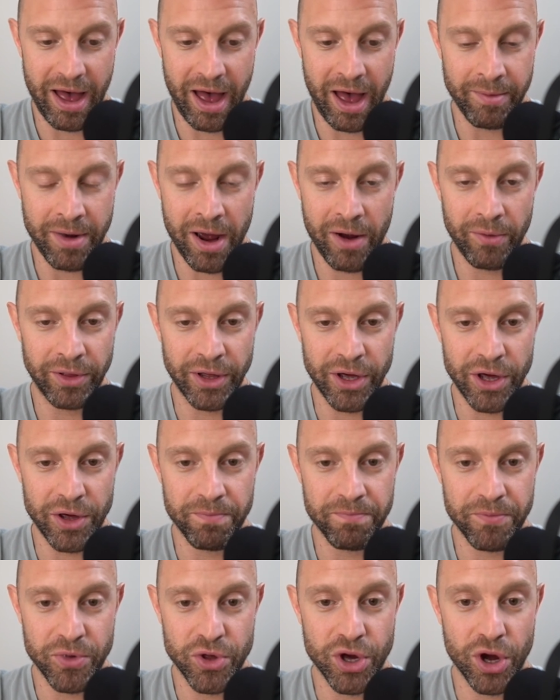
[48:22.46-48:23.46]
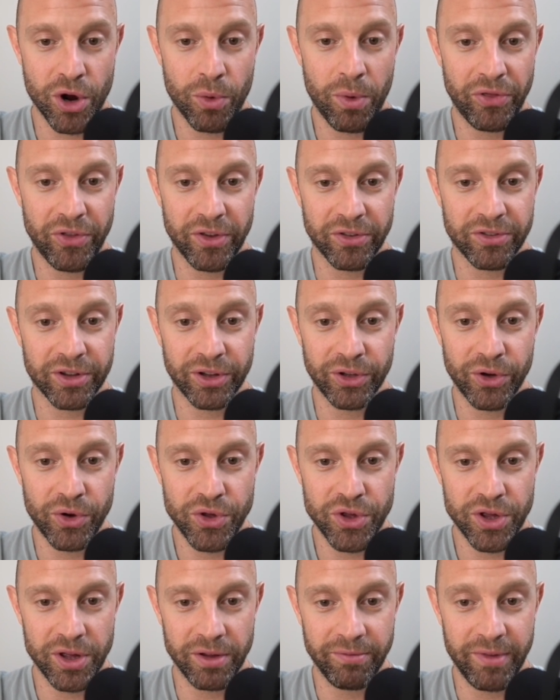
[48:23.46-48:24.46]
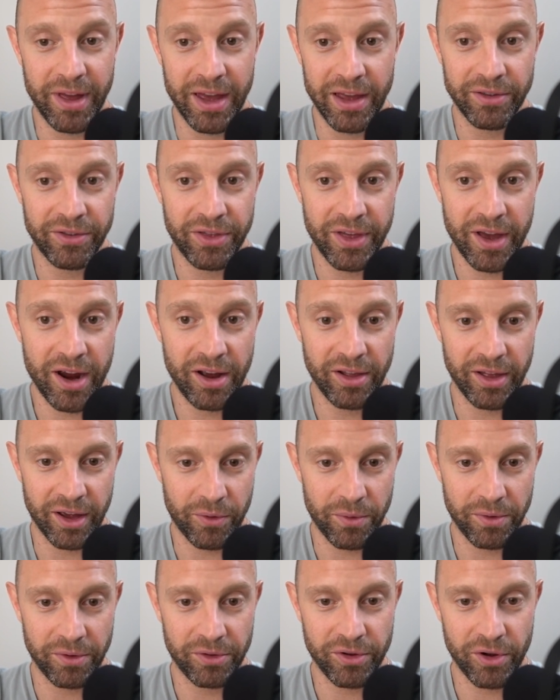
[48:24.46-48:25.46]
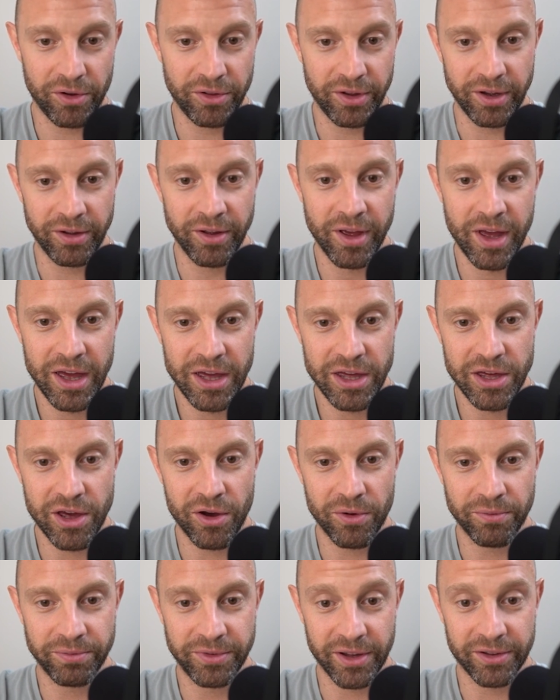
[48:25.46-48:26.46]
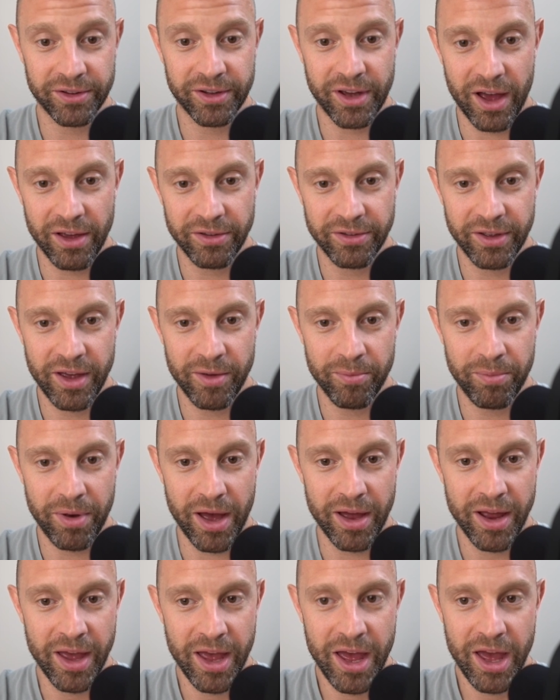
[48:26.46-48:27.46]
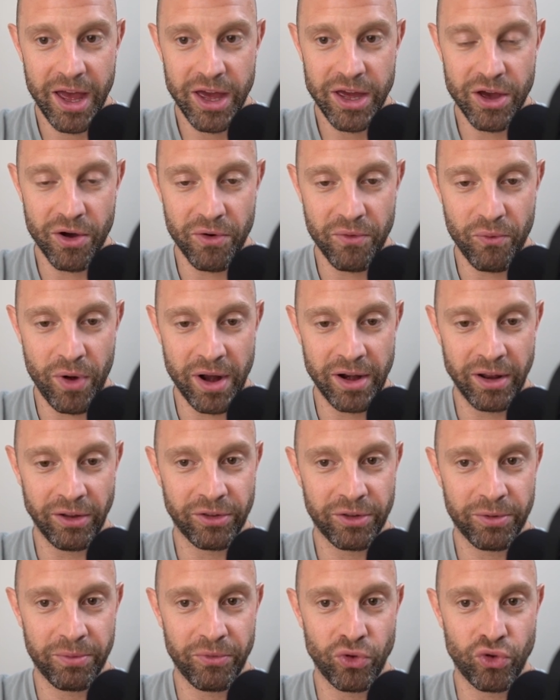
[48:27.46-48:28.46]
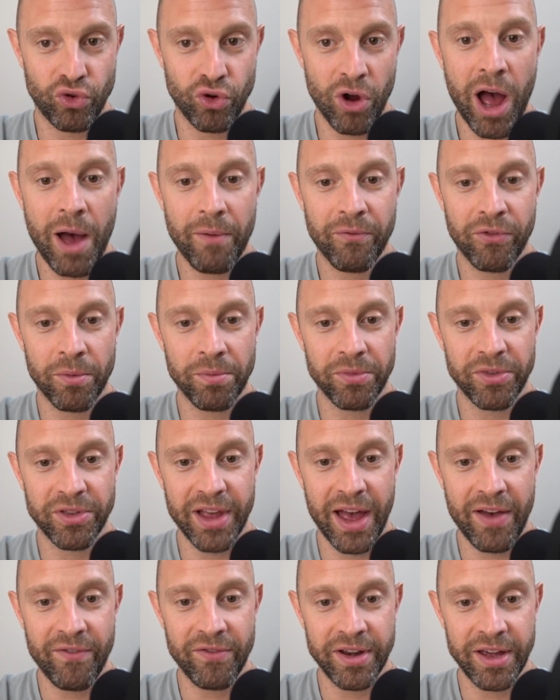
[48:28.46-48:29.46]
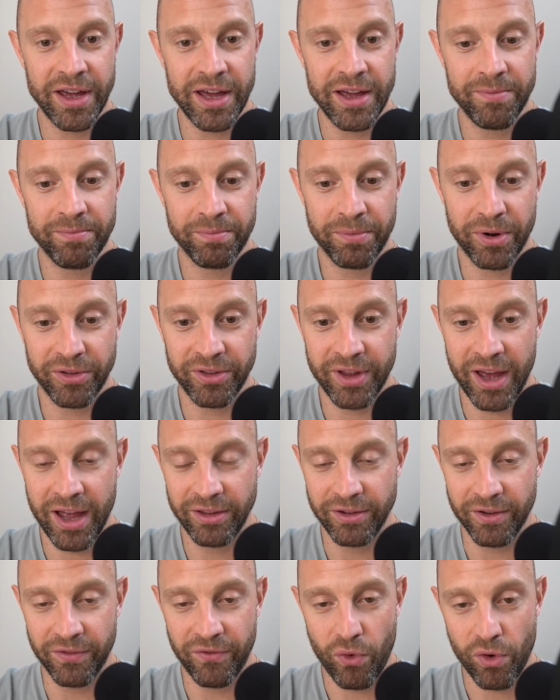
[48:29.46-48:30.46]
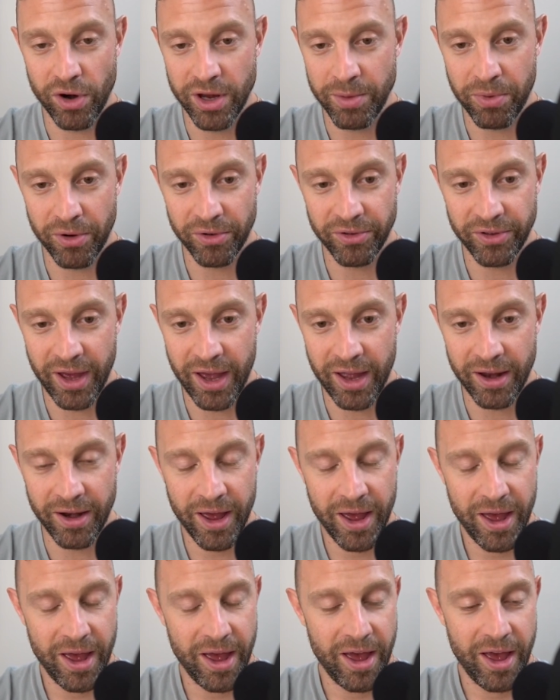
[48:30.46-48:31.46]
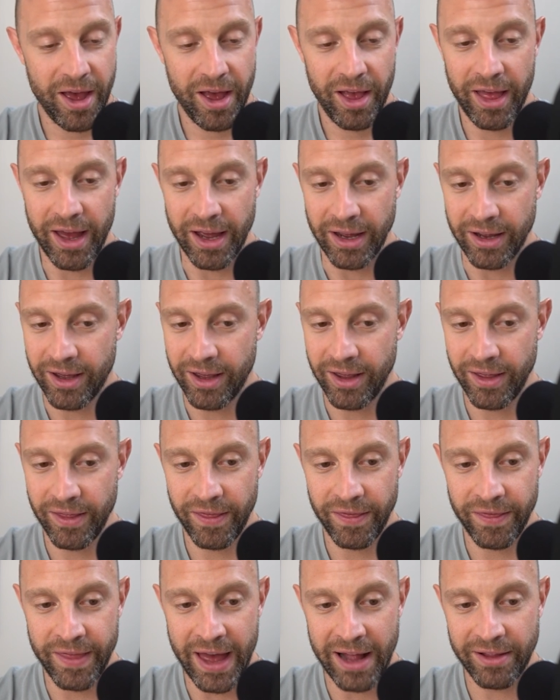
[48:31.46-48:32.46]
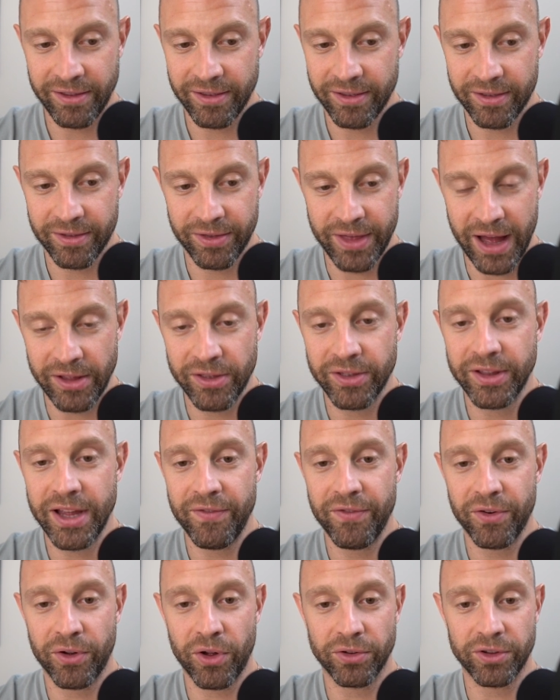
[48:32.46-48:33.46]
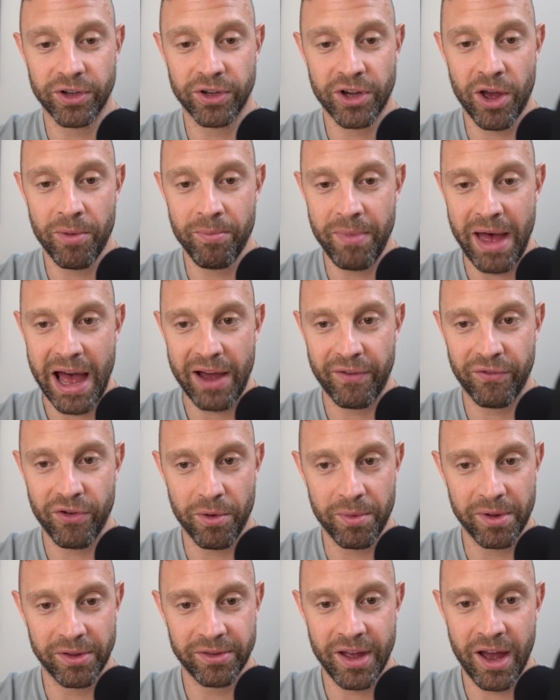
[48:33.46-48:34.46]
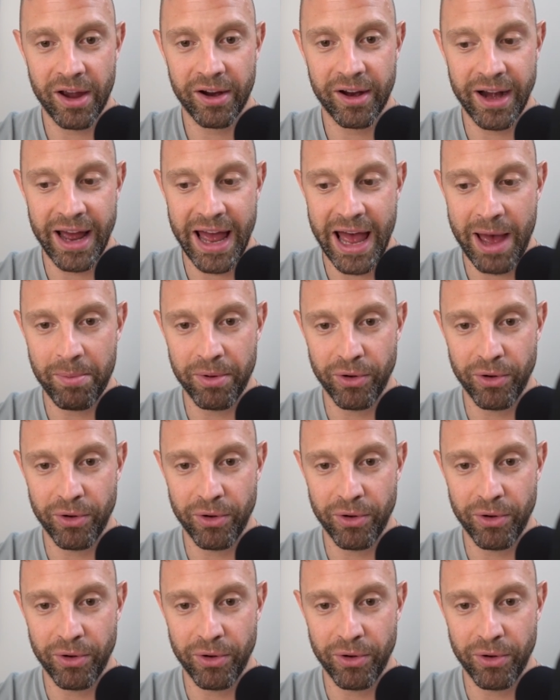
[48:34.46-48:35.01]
not really sure what the solution is there. Like we can certainly discuss it, but when it's dropped from 70% to 40%, like that's difficult to come back from. It's not going to happen